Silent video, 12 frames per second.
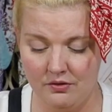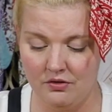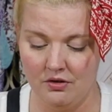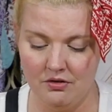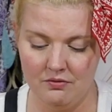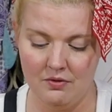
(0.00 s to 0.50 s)
you
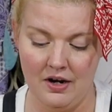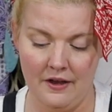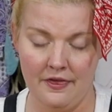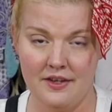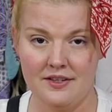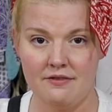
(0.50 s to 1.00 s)
don't
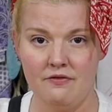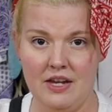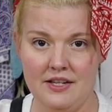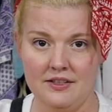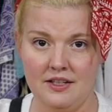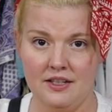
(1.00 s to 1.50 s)
want this
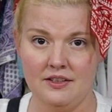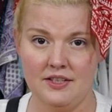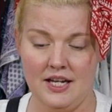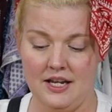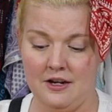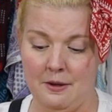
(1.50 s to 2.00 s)
facing
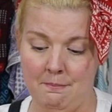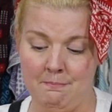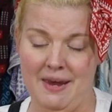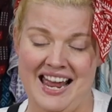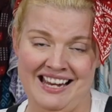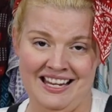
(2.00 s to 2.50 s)
to end up
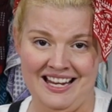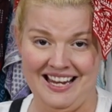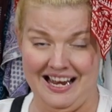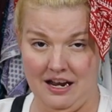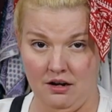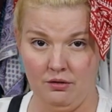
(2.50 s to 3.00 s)

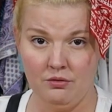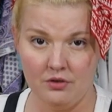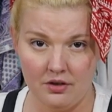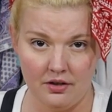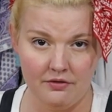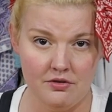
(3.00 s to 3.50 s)
bagging out
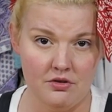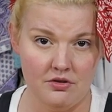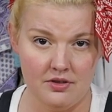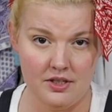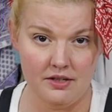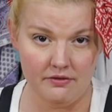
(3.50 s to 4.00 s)
of your
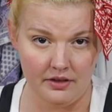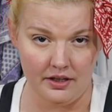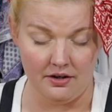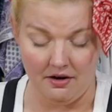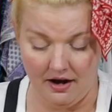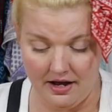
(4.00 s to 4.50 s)
sleeve
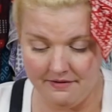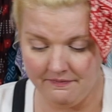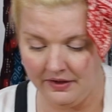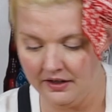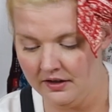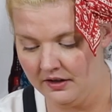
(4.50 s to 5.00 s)
later on.
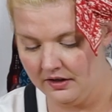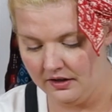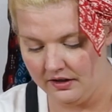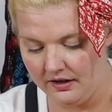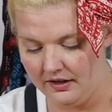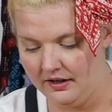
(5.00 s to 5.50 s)

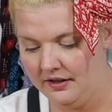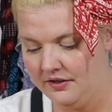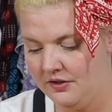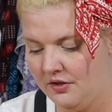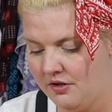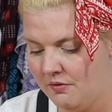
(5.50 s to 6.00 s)

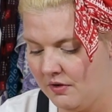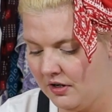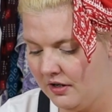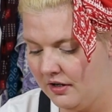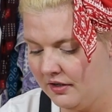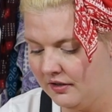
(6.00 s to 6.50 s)
So you
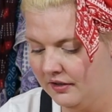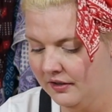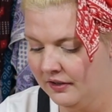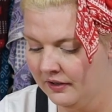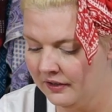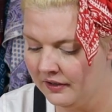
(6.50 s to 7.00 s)
want to,
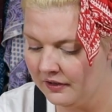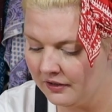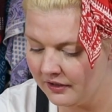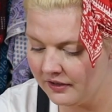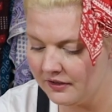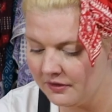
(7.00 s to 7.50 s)

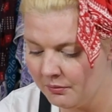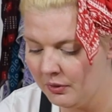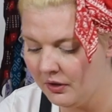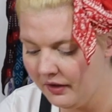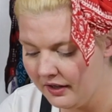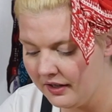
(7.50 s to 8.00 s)

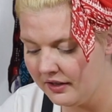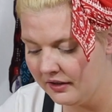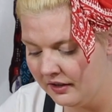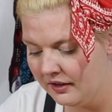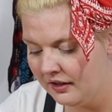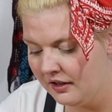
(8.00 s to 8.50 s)
pull
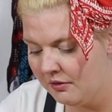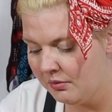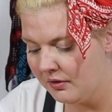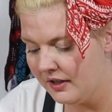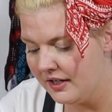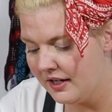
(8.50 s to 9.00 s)

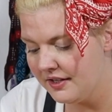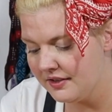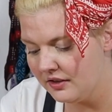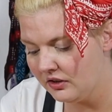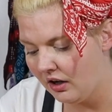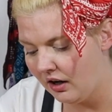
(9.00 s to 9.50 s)
it nice and